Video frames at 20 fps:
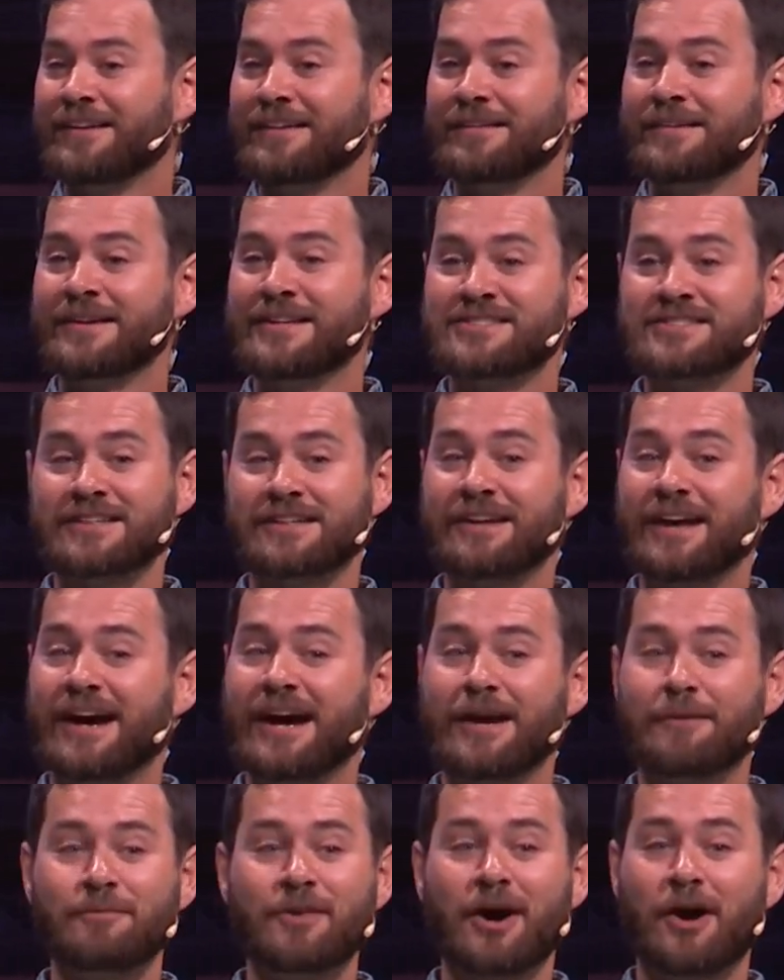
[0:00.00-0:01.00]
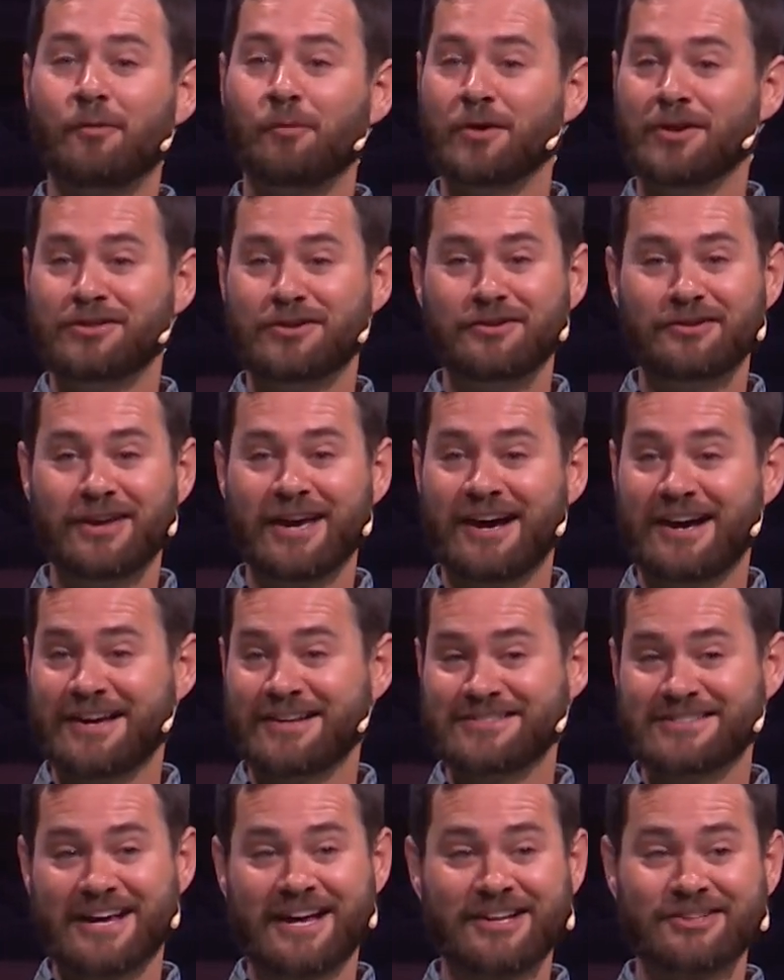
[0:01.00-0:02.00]
Listen, I'm not with you
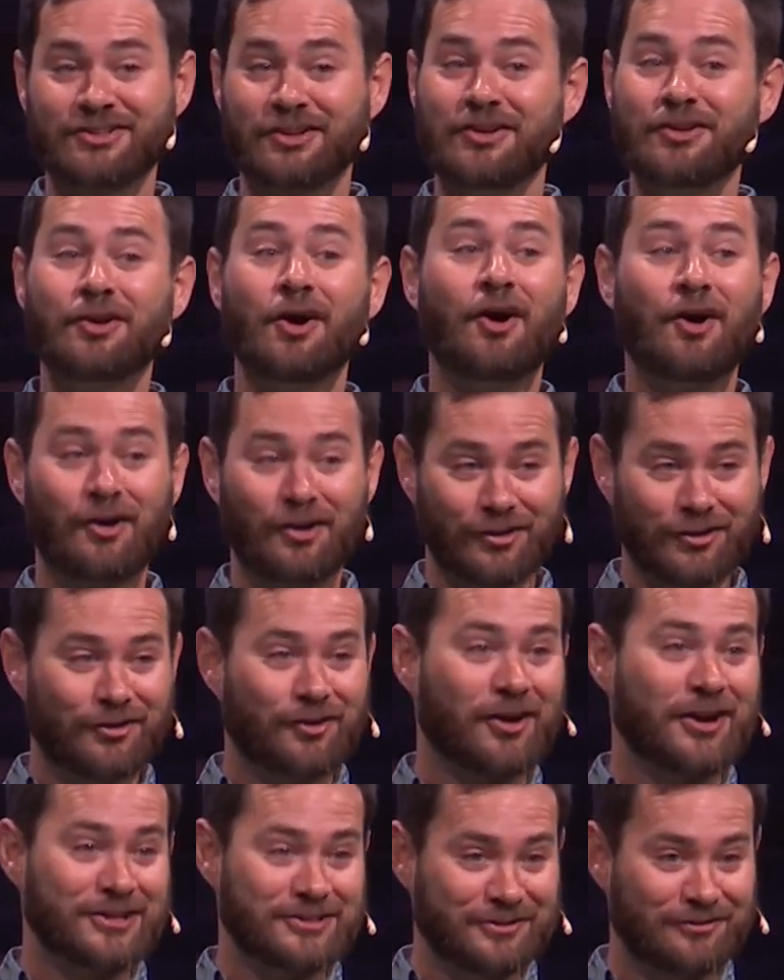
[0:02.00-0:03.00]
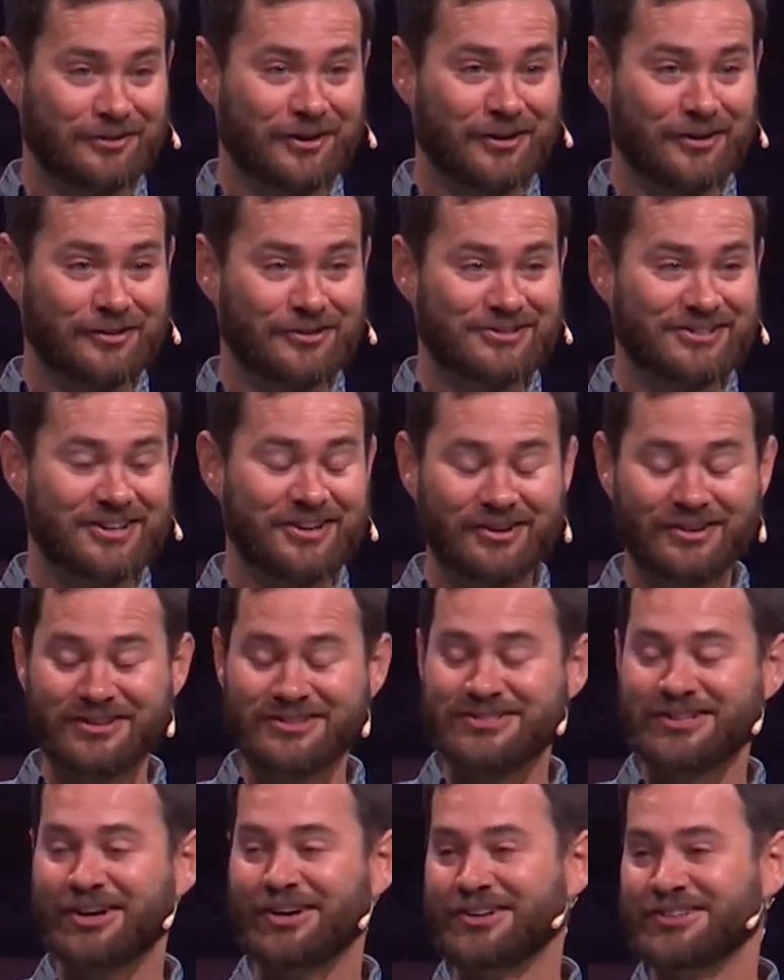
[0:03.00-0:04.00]
guys, actually. Y'all are the crazy folks here in the
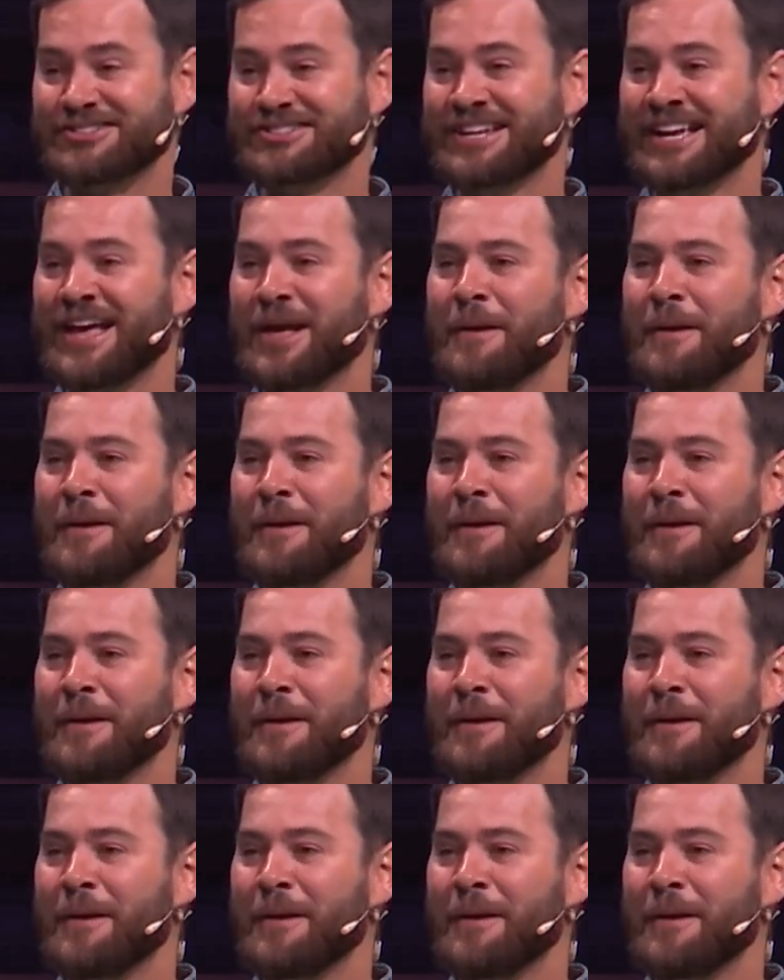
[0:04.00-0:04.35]
church.